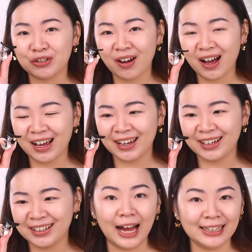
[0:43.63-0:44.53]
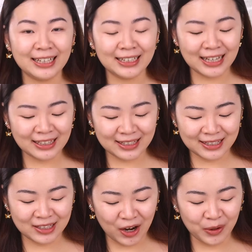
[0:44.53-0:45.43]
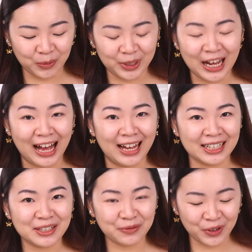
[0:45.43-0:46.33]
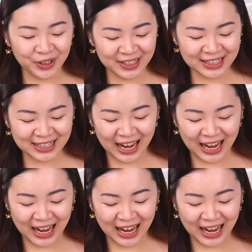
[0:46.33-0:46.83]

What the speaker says: try. I think let's start with eyes first.